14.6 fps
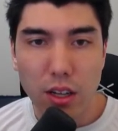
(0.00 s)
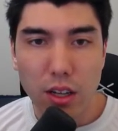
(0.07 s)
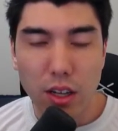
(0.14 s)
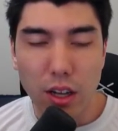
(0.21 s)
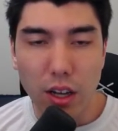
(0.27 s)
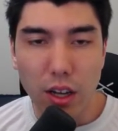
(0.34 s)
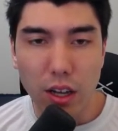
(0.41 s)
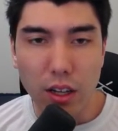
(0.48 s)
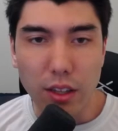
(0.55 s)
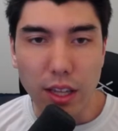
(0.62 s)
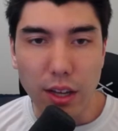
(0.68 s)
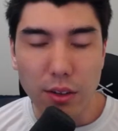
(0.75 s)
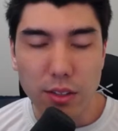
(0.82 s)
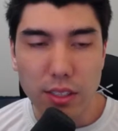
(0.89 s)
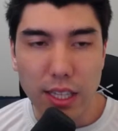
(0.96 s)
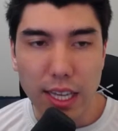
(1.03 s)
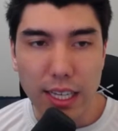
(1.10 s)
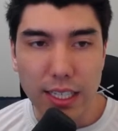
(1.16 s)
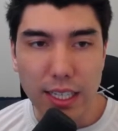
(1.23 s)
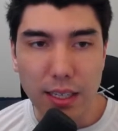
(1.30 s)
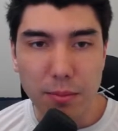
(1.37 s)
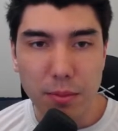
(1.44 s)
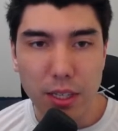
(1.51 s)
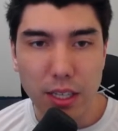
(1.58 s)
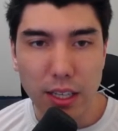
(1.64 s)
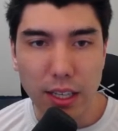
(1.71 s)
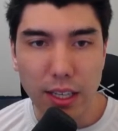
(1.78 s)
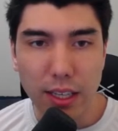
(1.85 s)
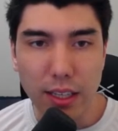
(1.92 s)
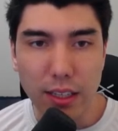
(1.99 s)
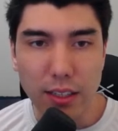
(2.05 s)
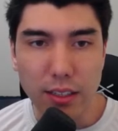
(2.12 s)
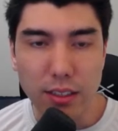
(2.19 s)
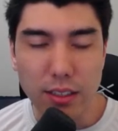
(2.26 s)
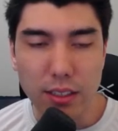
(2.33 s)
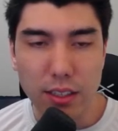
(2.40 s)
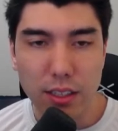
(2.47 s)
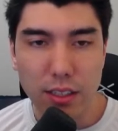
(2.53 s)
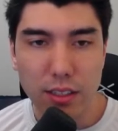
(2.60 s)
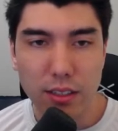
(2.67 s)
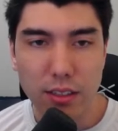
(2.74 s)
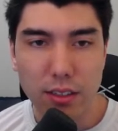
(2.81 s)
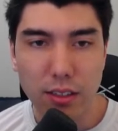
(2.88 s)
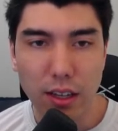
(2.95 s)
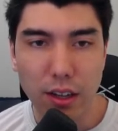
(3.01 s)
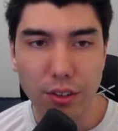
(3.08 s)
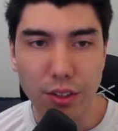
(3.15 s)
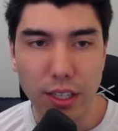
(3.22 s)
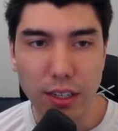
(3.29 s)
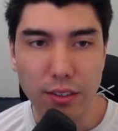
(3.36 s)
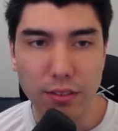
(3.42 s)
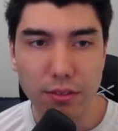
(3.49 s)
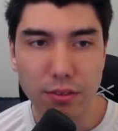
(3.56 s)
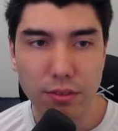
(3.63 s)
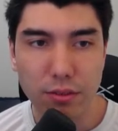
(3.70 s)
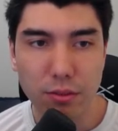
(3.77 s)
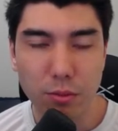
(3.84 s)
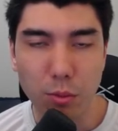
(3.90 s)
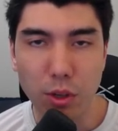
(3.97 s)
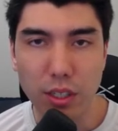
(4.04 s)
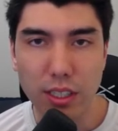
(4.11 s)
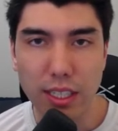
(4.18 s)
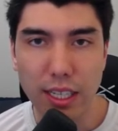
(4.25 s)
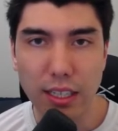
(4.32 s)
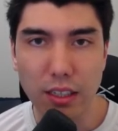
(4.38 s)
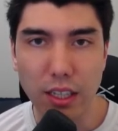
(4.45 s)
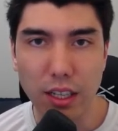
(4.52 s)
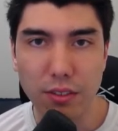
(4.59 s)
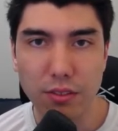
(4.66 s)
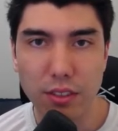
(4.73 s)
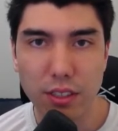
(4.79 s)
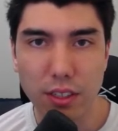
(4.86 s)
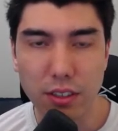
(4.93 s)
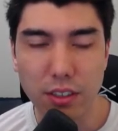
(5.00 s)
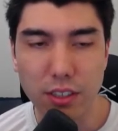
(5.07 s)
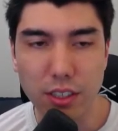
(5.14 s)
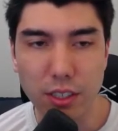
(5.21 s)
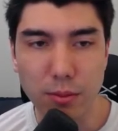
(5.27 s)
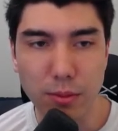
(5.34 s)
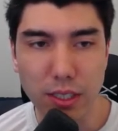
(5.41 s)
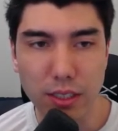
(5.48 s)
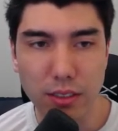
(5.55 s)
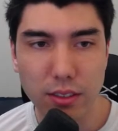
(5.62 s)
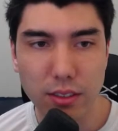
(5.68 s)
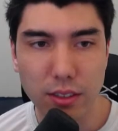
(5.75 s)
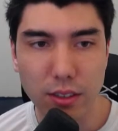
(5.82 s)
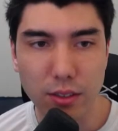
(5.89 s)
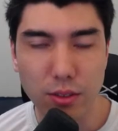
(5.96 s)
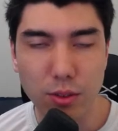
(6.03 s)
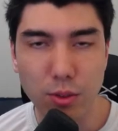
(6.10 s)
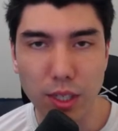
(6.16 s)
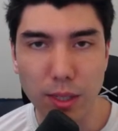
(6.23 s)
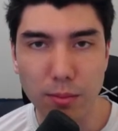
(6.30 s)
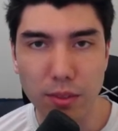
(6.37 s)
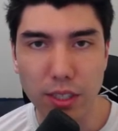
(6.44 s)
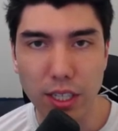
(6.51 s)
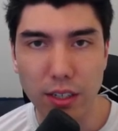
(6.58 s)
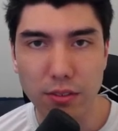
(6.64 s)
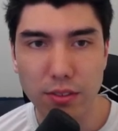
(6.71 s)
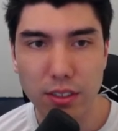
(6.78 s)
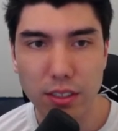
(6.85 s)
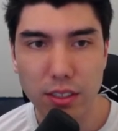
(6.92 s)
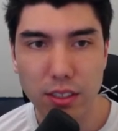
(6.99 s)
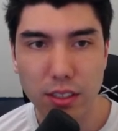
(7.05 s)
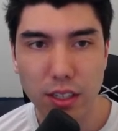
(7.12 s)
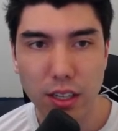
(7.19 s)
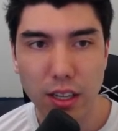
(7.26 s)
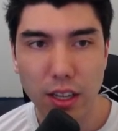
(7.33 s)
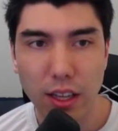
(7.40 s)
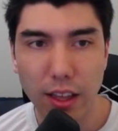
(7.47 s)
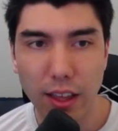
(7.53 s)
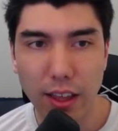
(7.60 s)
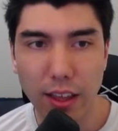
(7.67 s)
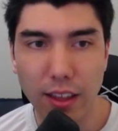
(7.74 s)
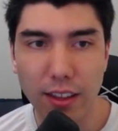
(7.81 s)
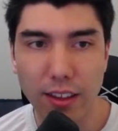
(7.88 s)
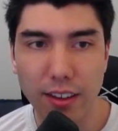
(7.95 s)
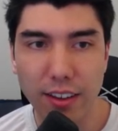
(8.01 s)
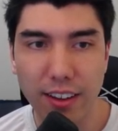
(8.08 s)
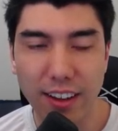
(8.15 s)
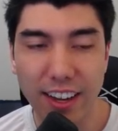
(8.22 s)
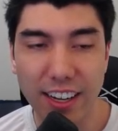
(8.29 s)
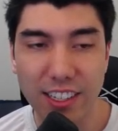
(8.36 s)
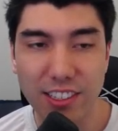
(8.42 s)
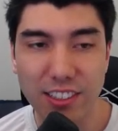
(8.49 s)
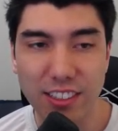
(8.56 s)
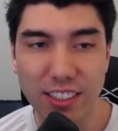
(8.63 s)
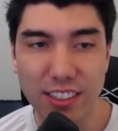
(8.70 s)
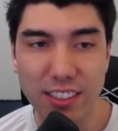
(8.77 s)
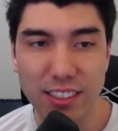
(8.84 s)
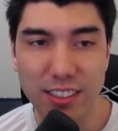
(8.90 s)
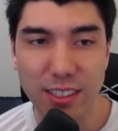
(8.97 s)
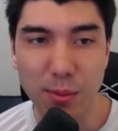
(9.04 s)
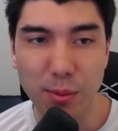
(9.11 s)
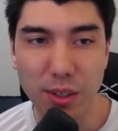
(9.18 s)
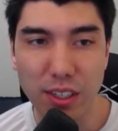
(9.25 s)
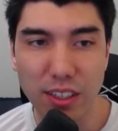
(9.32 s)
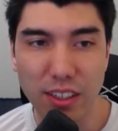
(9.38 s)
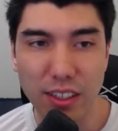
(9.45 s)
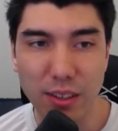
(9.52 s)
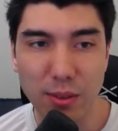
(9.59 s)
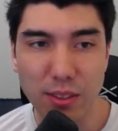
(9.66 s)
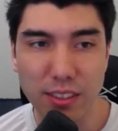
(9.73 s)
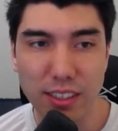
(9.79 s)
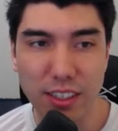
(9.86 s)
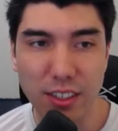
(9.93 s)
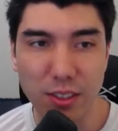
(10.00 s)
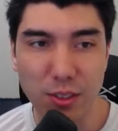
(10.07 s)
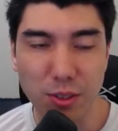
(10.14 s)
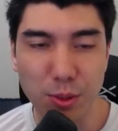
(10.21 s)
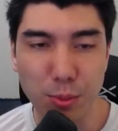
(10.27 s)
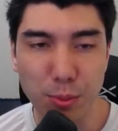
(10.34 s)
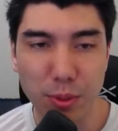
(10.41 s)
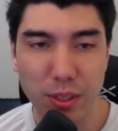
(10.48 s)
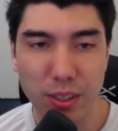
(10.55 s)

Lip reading: that was that game, and I only have 1 day left of the tournament, so 2 games left. And actually, someone that was in our group,